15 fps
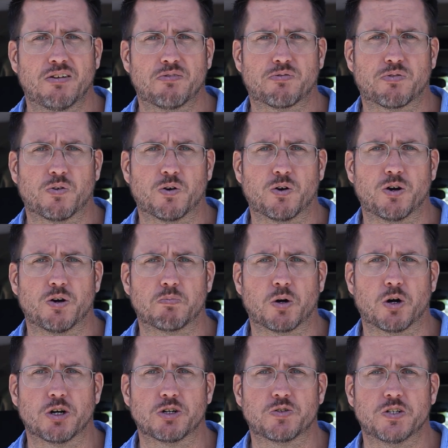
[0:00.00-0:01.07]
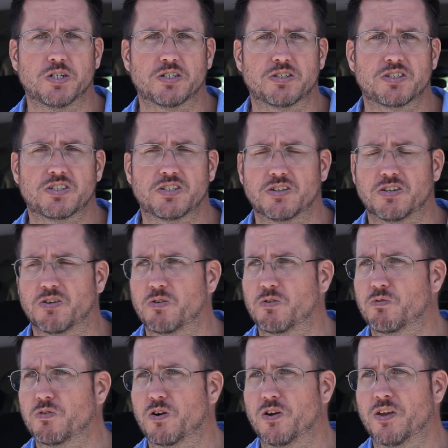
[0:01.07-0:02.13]
for portraits
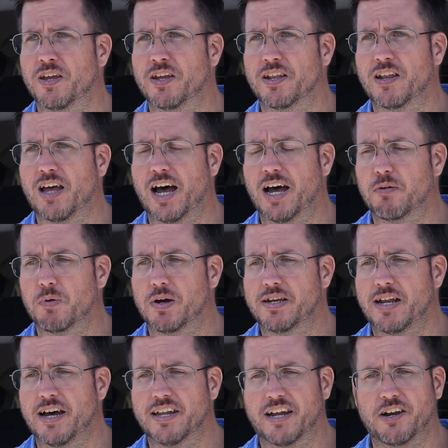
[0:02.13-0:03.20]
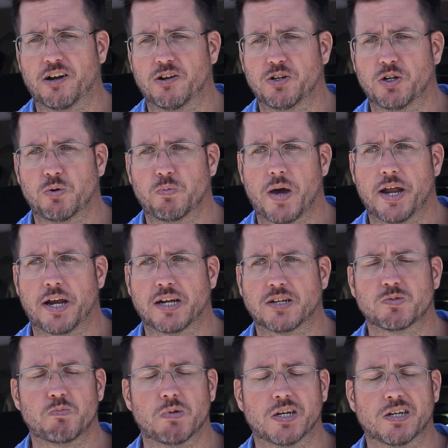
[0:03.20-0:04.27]
and whatnot. I don't do
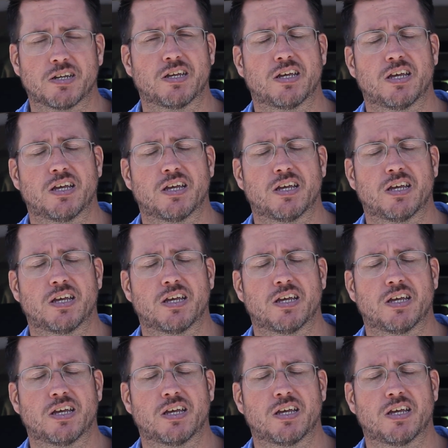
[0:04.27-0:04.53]
weddings, but